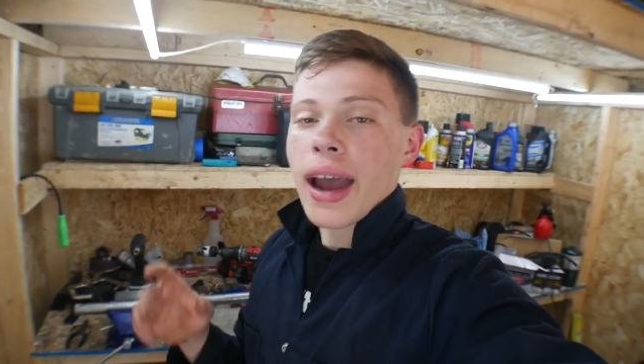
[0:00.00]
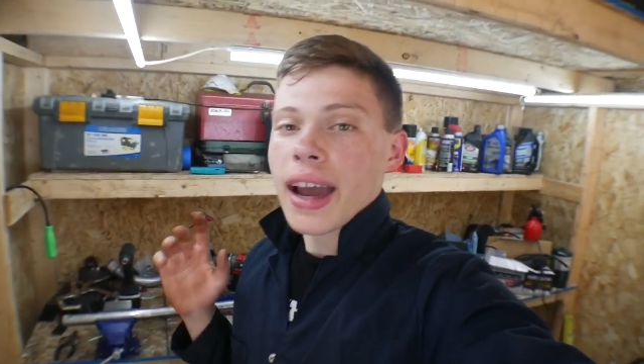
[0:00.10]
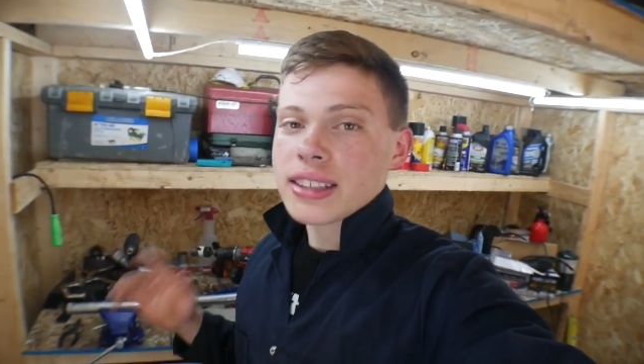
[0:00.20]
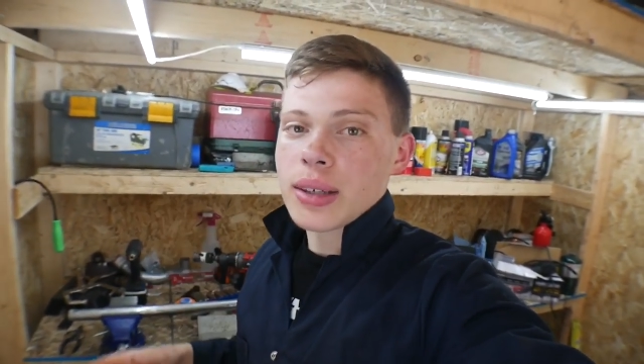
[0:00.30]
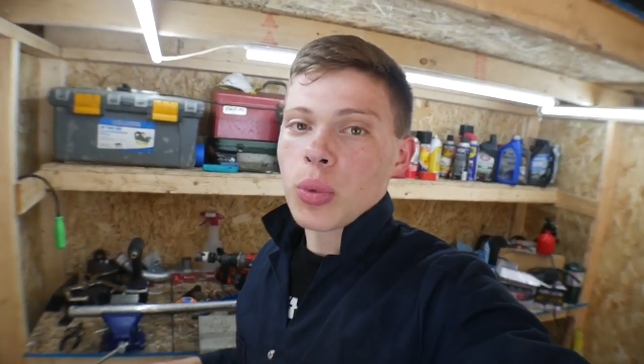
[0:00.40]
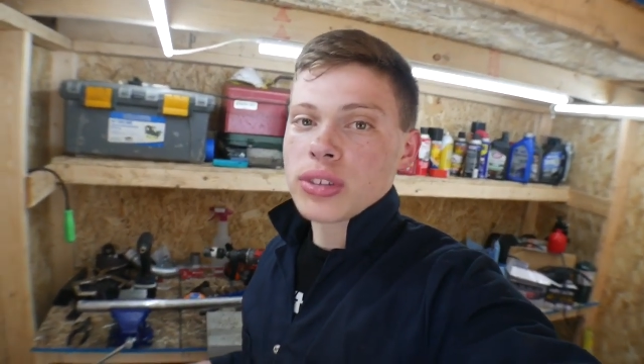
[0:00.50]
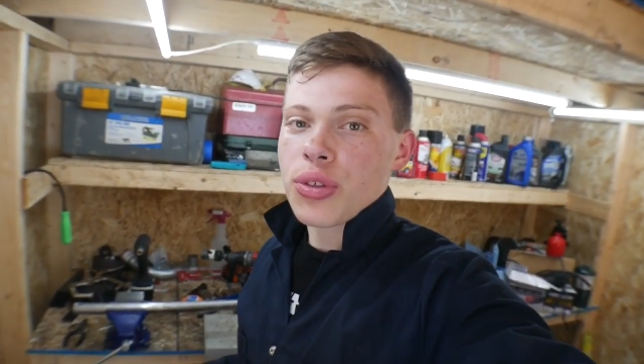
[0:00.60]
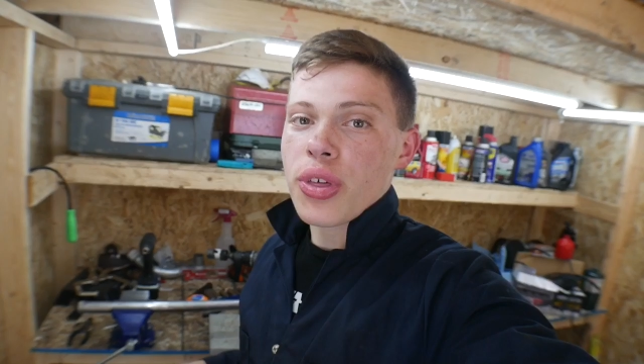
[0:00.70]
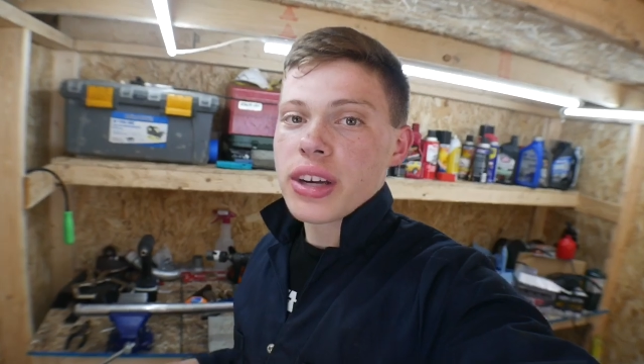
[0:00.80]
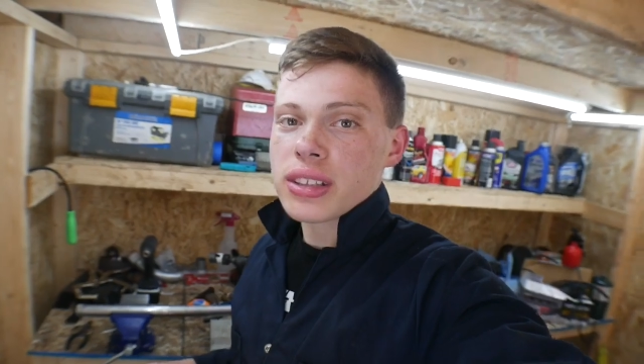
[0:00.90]
I asked him what the
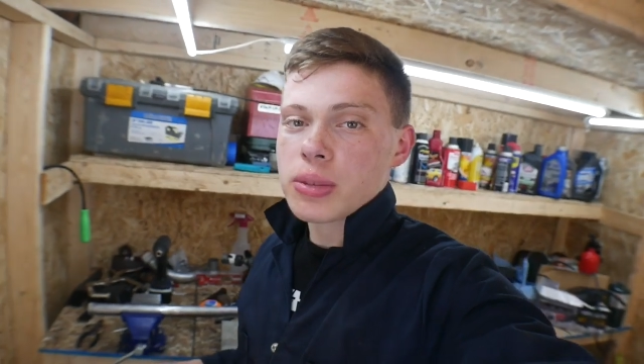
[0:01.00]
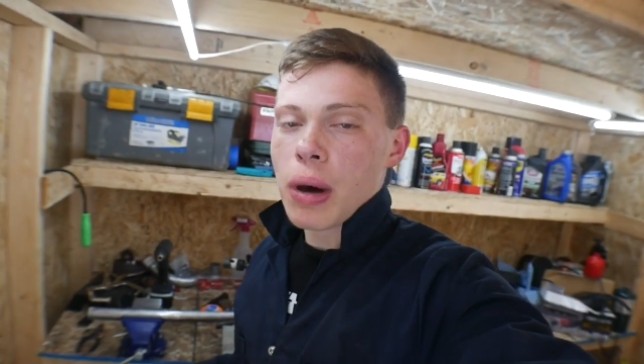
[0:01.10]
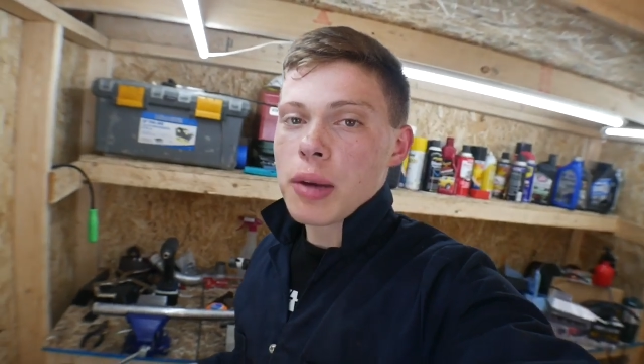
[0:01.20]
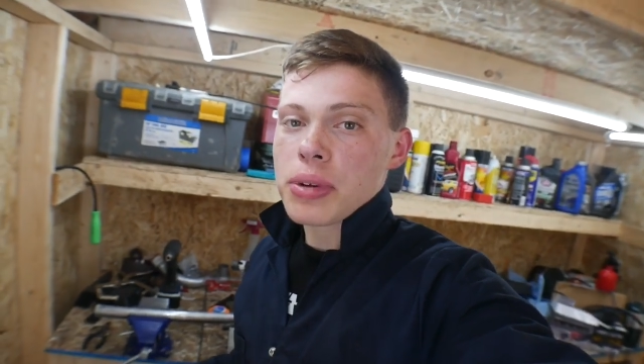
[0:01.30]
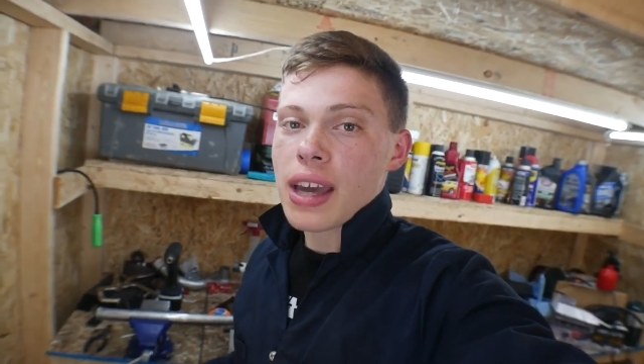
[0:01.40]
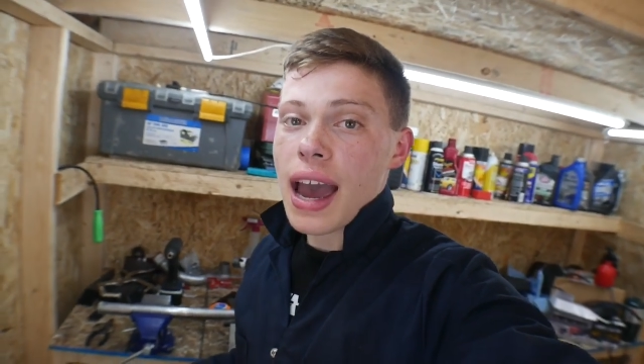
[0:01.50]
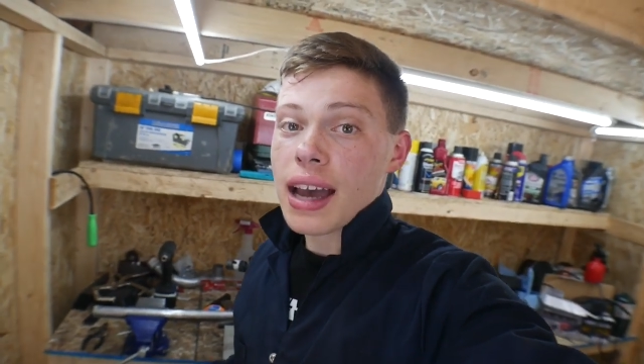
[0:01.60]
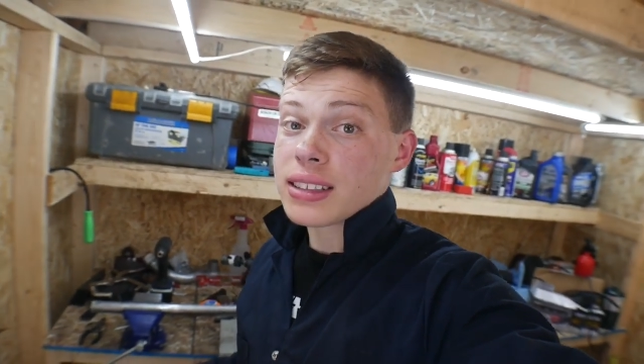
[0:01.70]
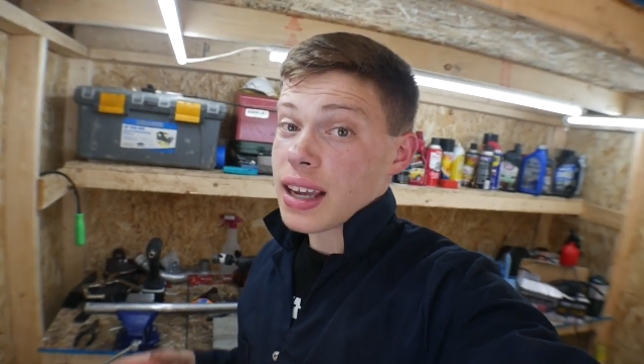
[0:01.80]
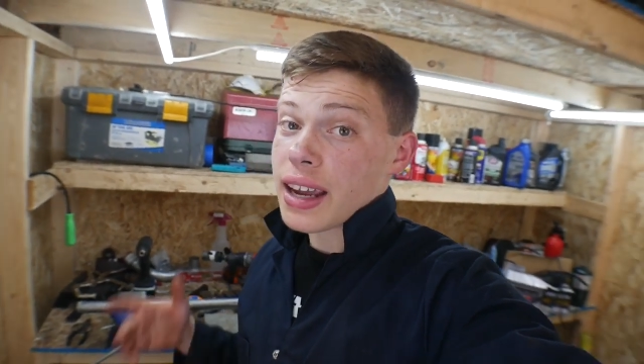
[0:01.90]
thickest pipe he
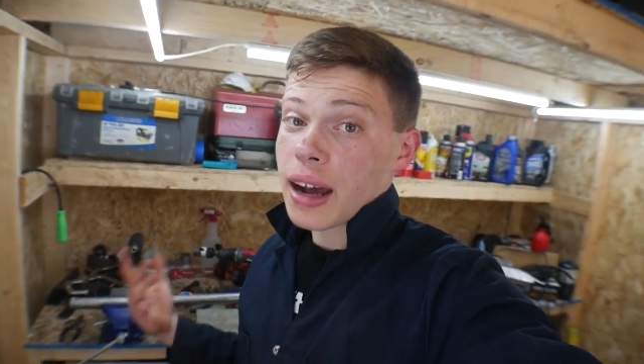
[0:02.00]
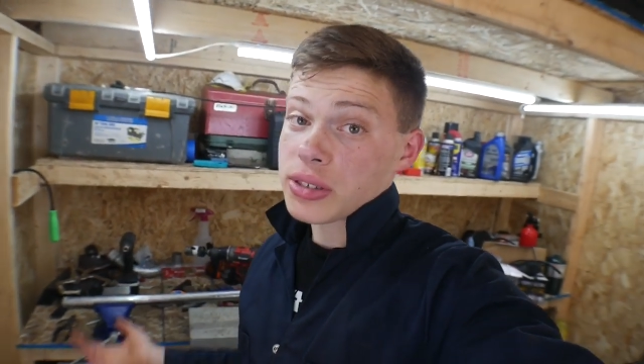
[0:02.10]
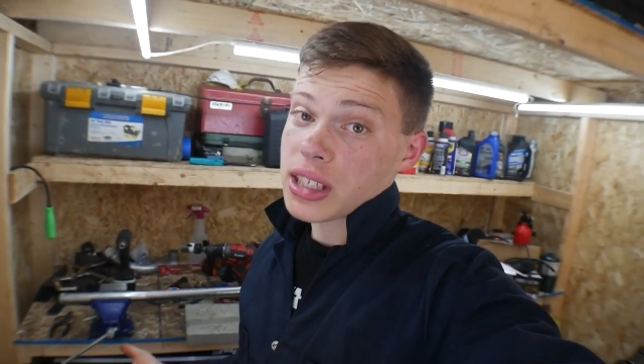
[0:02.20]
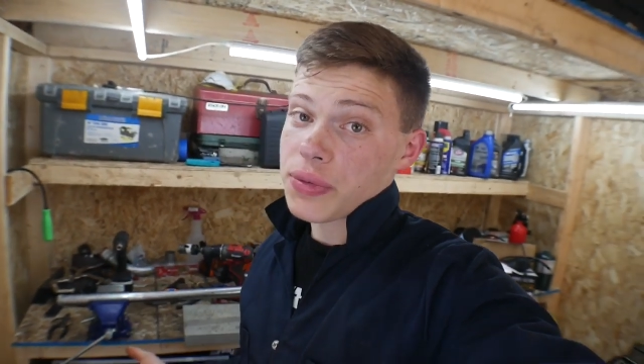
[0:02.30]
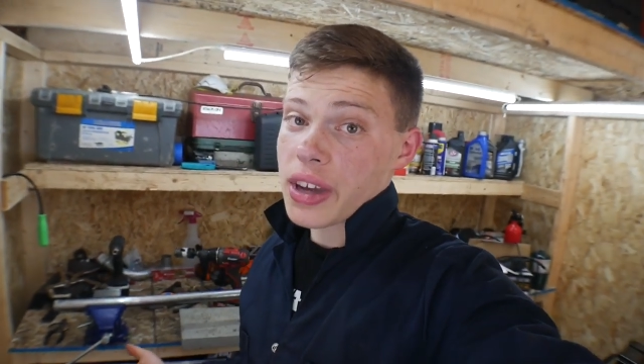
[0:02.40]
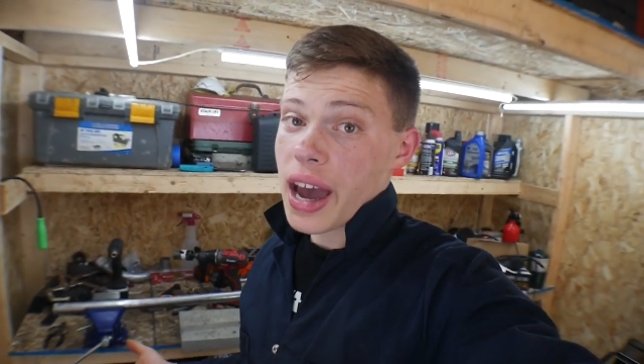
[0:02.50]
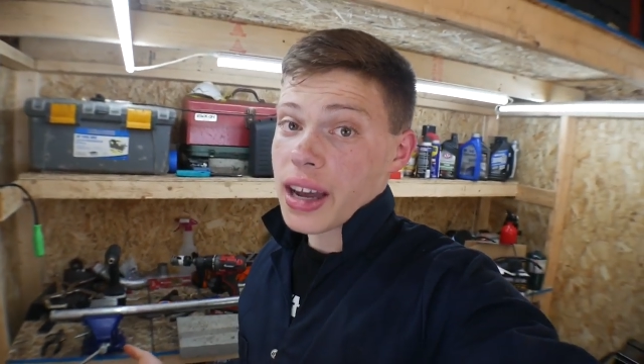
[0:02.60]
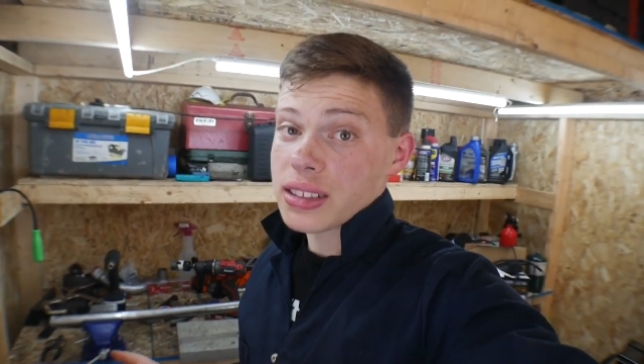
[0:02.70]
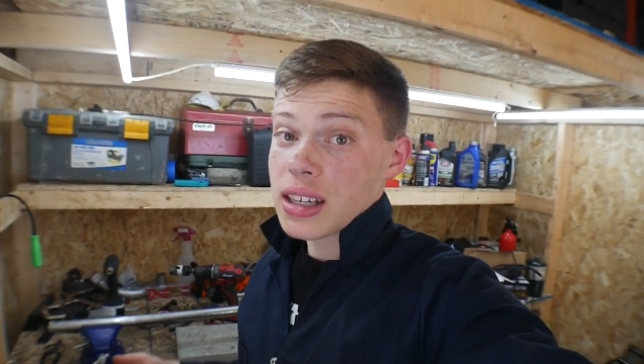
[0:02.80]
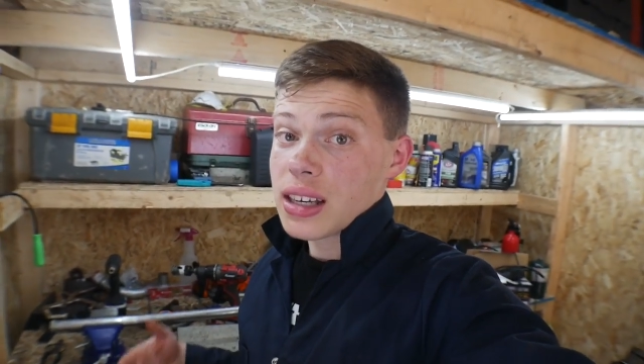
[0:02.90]
has, and I'll see if he
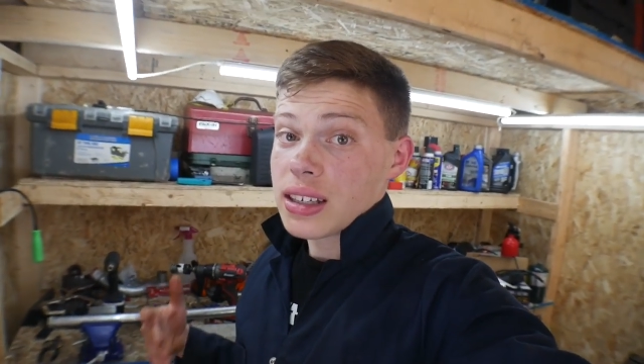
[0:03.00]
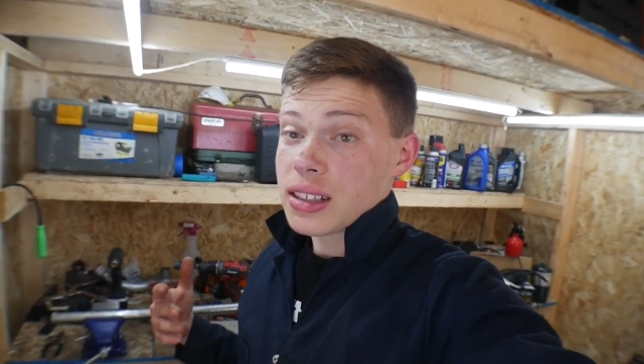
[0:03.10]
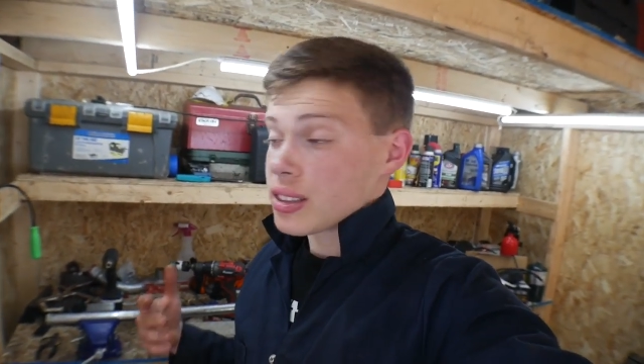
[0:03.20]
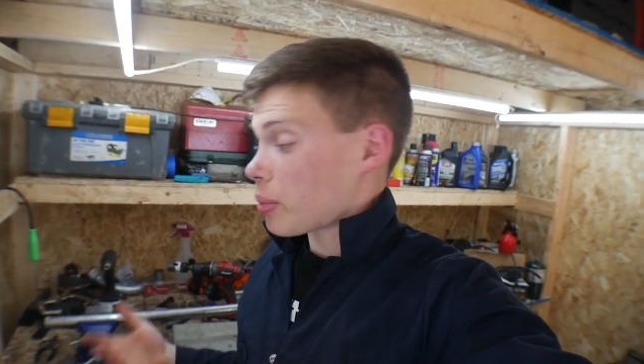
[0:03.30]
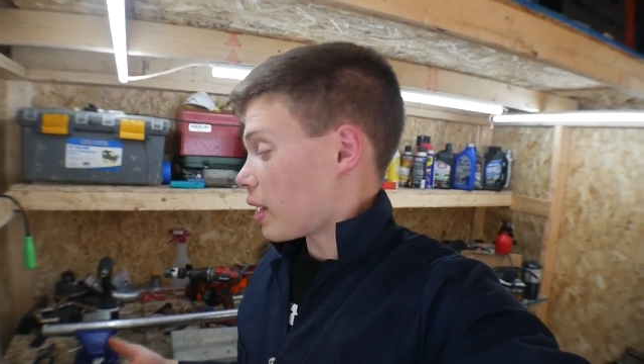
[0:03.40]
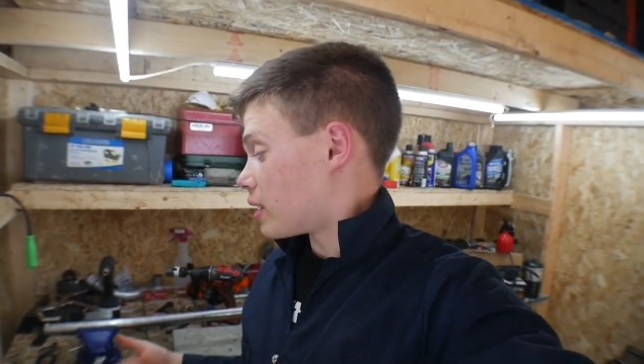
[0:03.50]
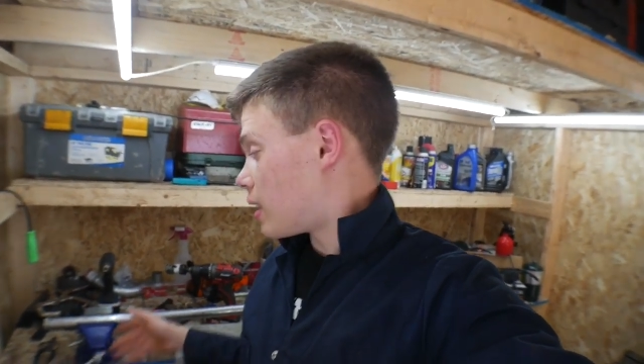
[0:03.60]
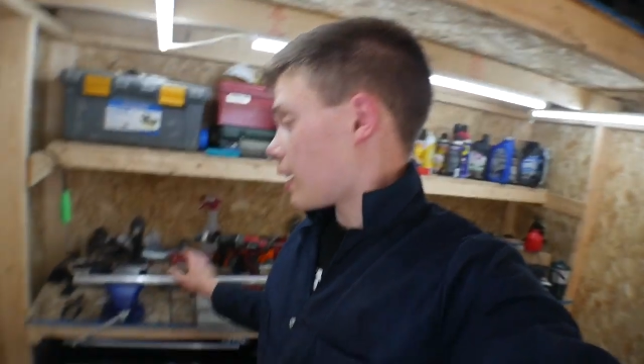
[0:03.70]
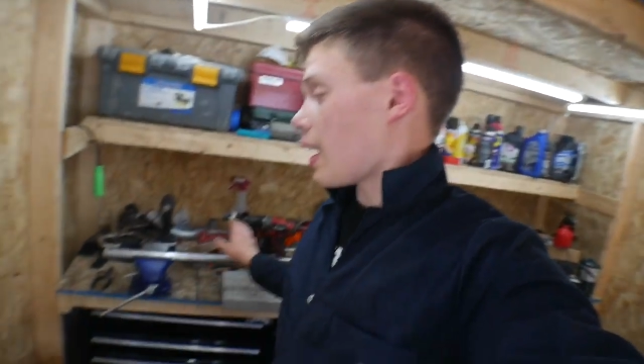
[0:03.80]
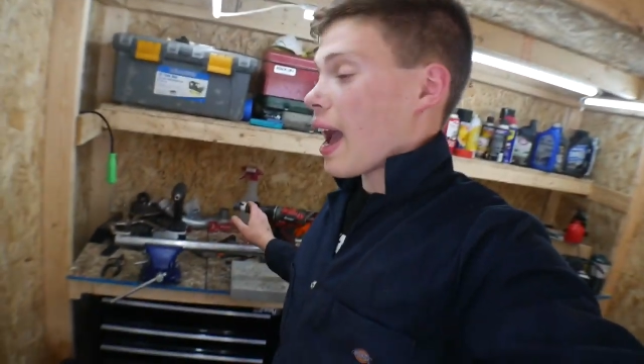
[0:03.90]
has something as thick